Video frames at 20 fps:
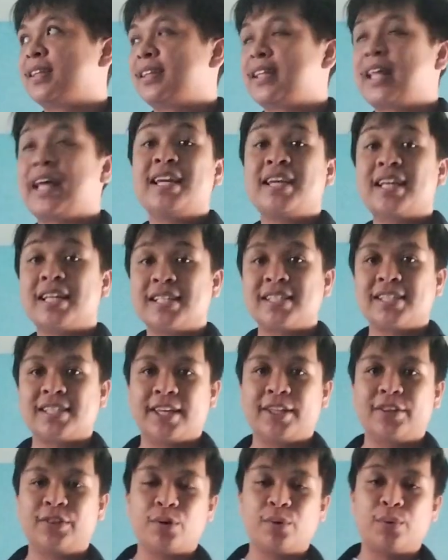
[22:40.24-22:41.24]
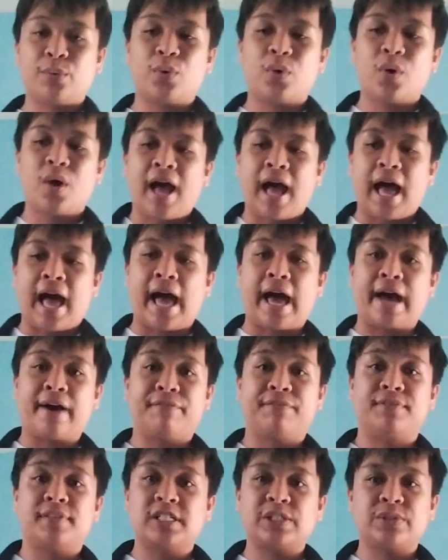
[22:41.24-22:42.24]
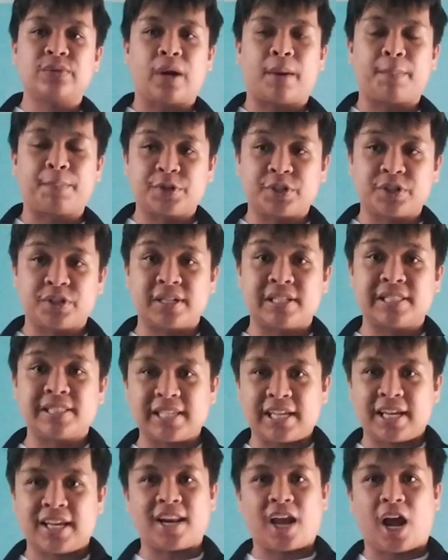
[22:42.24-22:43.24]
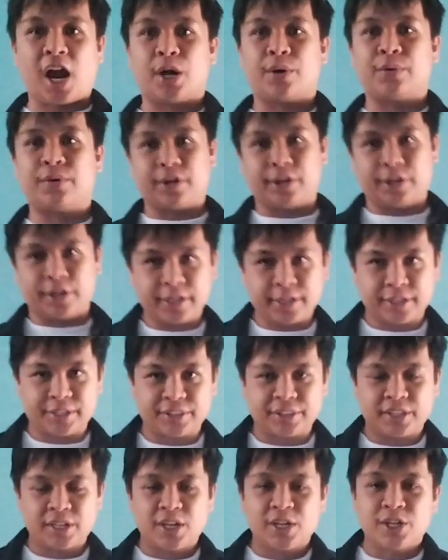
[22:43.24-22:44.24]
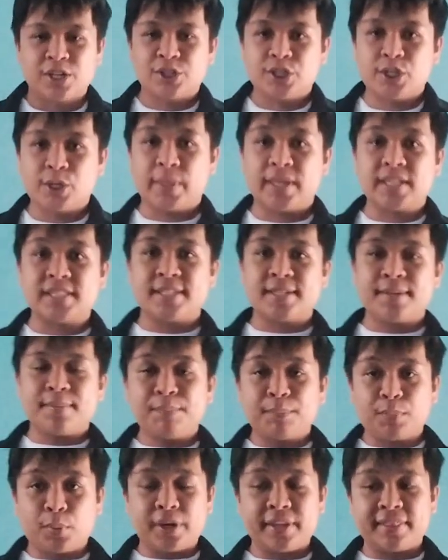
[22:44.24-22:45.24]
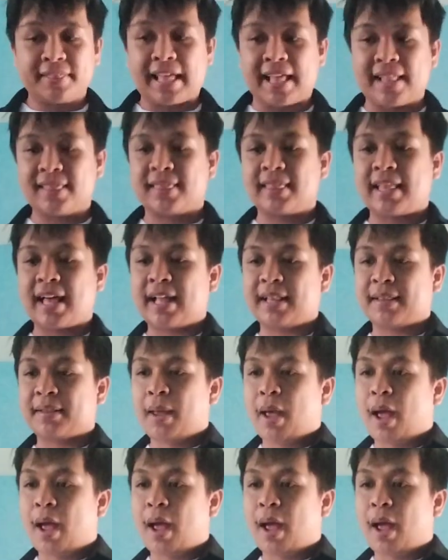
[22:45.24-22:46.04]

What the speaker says: tendency to have disruptions in our Earth. So it's important that